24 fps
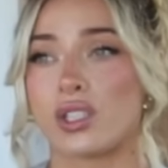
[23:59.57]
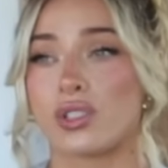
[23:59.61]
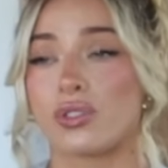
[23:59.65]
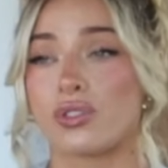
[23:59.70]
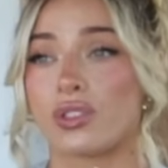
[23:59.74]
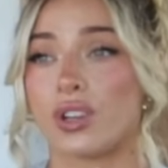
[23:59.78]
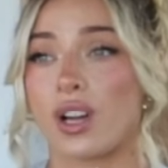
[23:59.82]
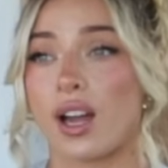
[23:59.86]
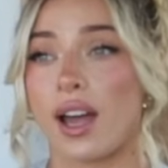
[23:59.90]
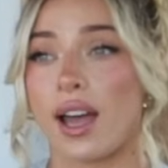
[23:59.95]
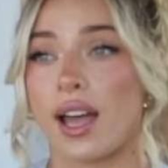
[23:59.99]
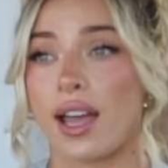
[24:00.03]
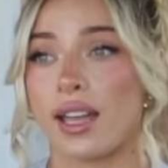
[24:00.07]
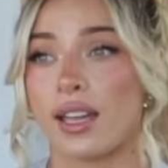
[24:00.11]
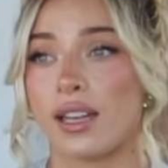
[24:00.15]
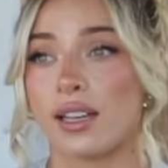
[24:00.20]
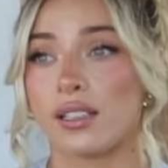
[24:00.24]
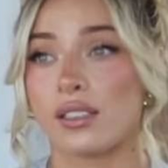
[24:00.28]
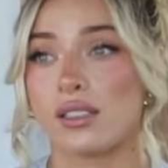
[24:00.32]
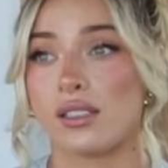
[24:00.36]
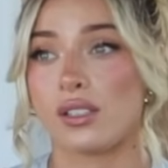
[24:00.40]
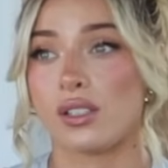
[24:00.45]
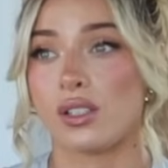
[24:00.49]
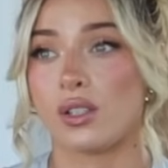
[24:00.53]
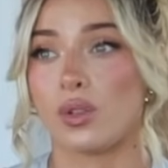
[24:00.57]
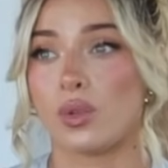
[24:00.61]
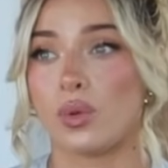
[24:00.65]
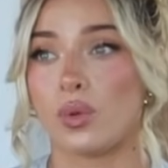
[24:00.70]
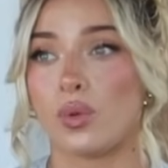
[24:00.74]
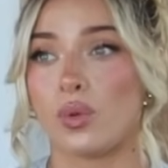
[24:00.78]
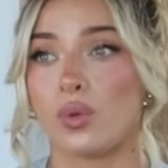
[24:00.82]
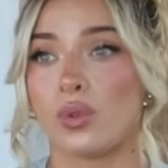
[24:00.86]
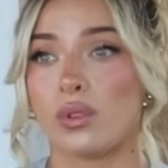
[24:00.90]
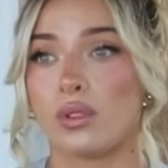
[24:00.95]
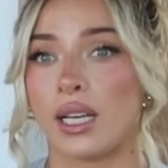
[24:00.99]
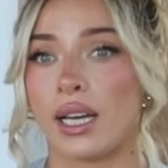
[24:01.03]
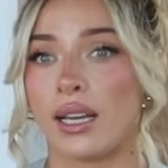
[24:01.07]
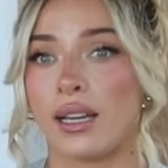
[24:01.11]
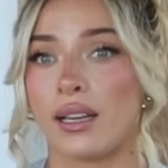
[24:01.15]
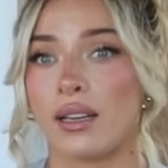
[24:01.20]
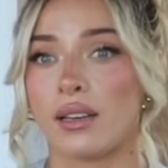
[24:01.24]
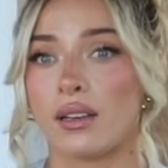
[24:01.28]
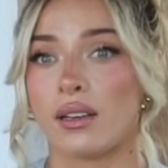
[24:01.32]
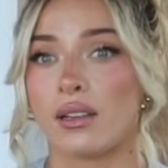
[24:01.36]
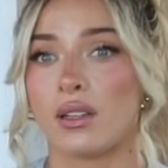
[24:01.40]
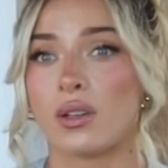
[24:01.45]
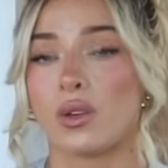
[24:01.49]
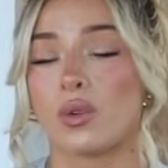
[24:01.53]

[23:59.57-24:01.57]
to try to like